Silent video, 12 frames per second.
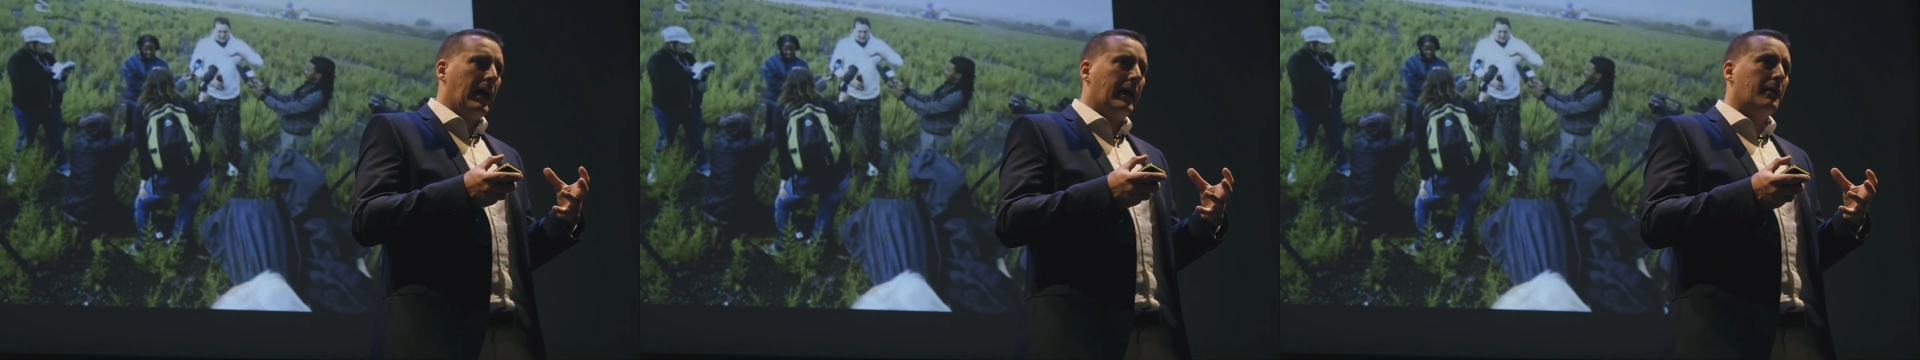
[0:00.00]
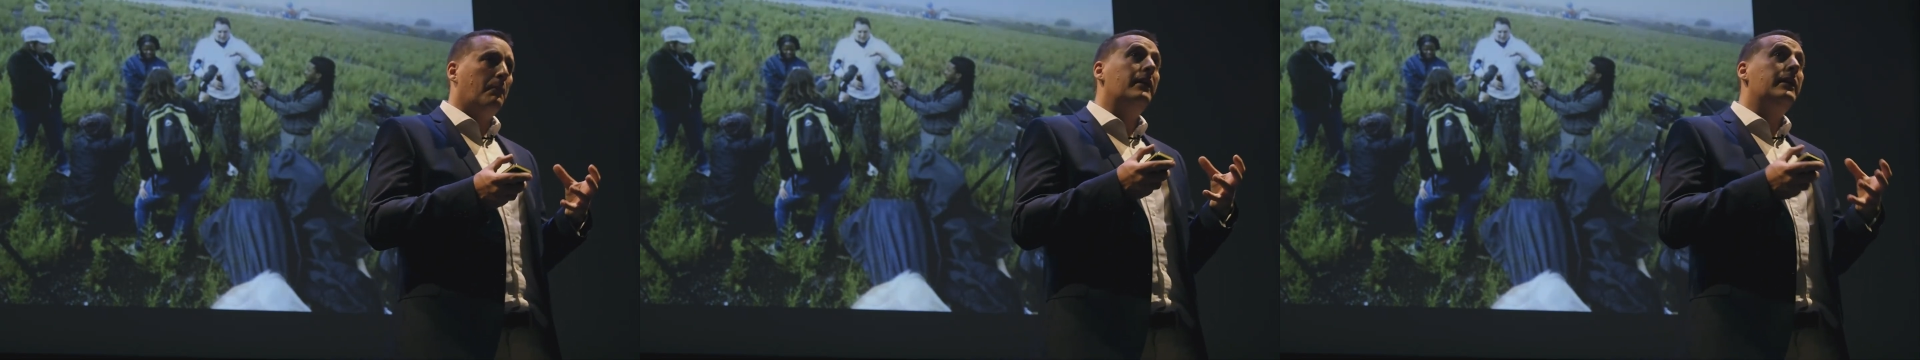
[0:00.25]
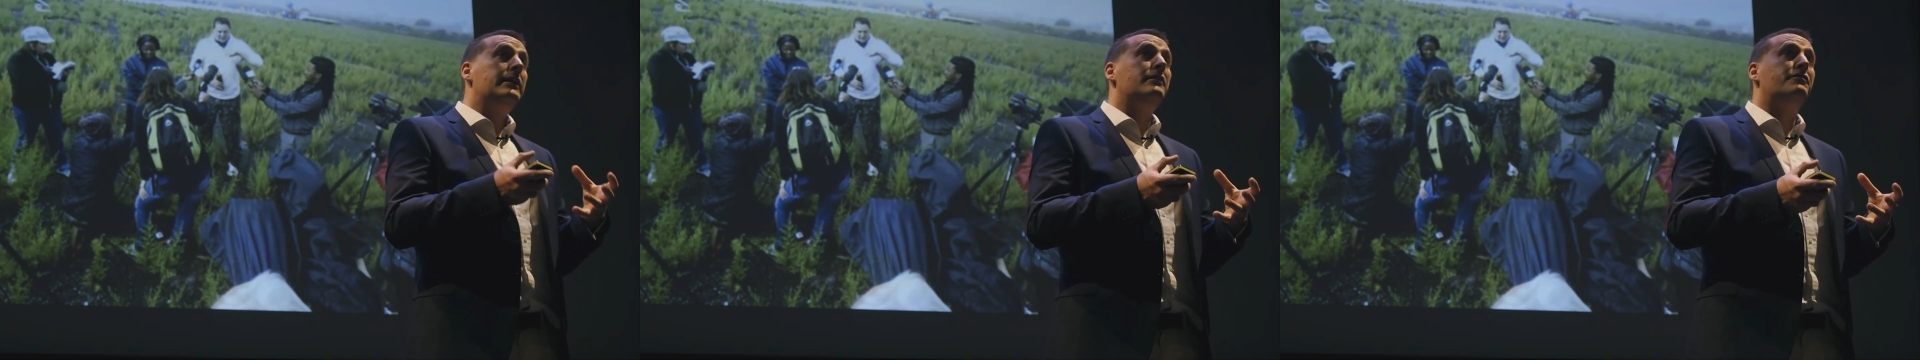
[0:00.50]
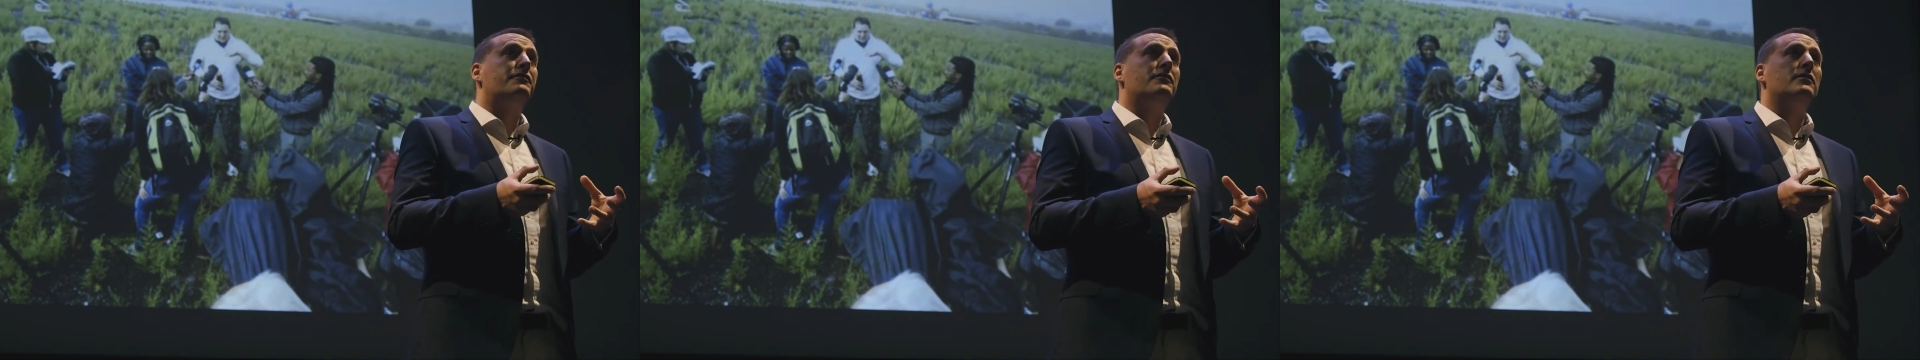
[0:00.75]
and a
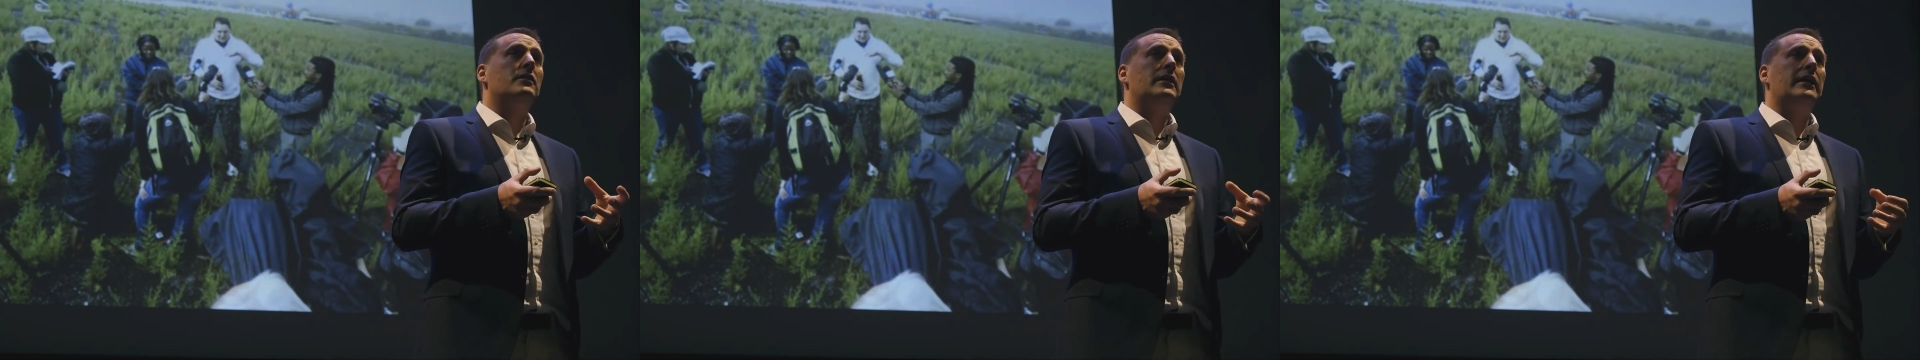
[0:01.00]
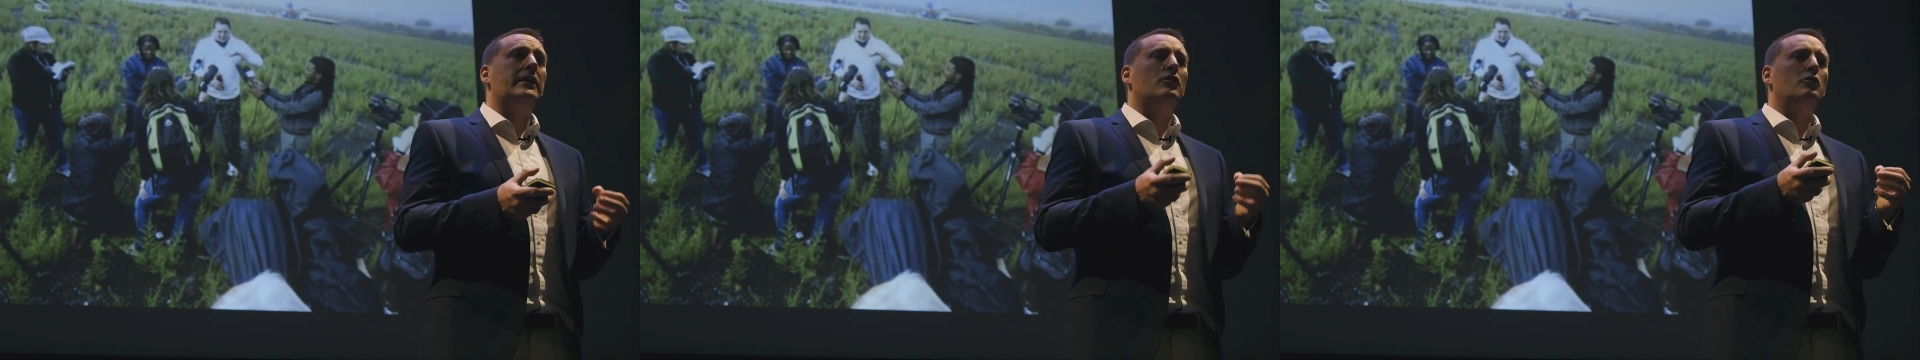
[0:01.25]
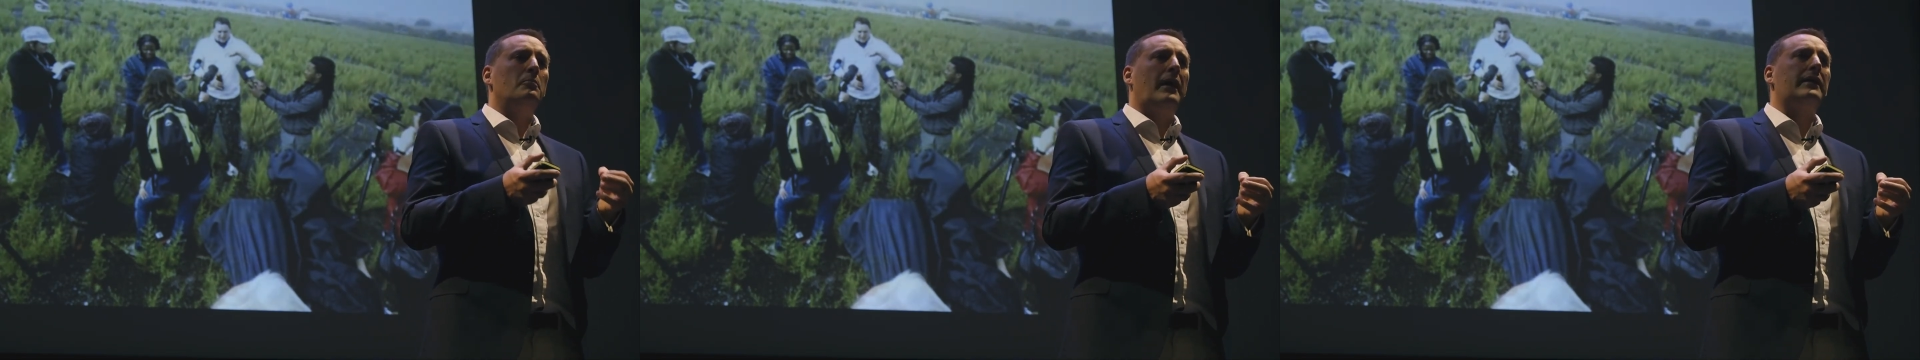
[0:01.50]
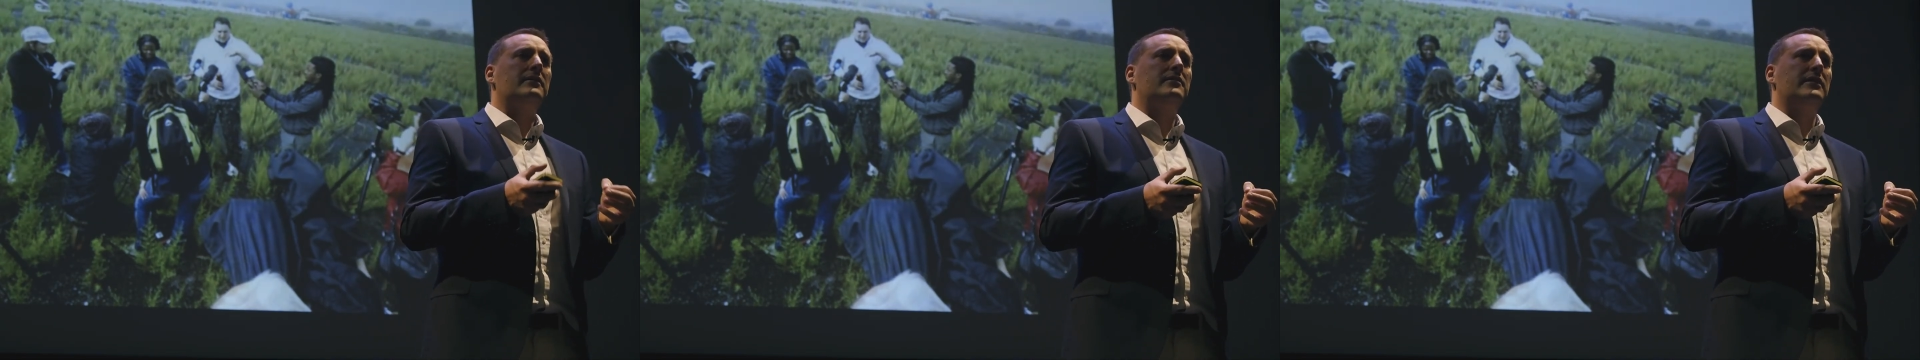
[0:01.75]
belief in
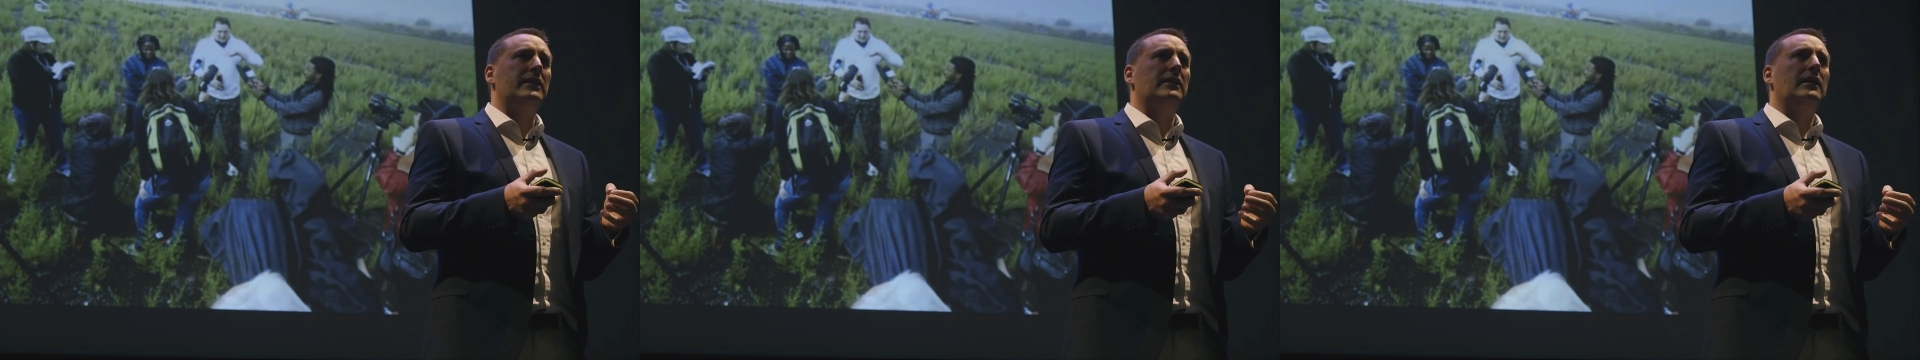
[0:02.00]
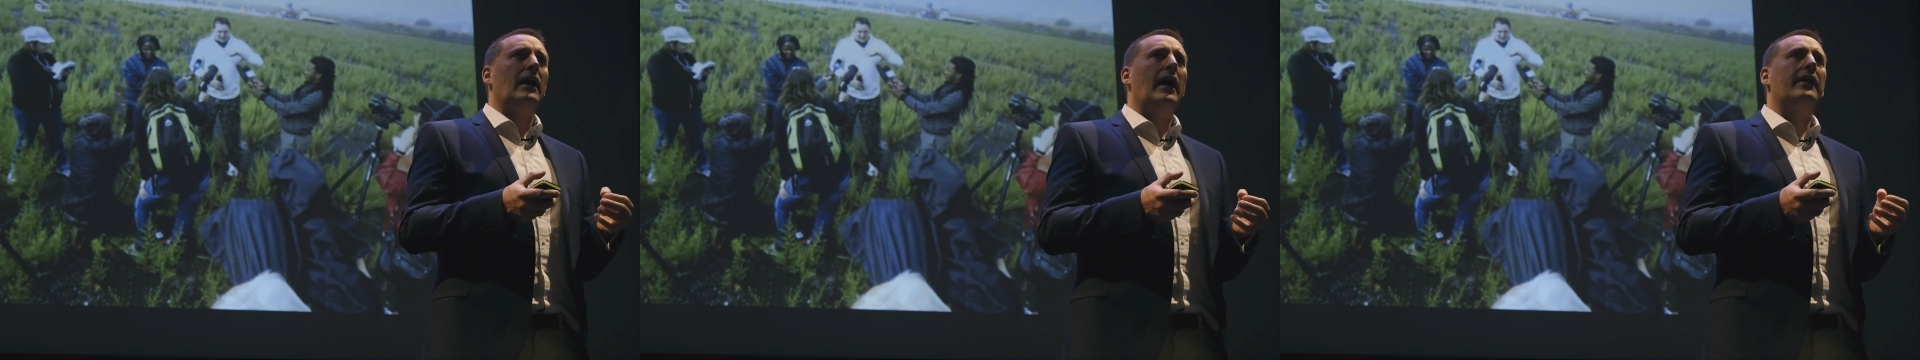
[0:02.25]
humanity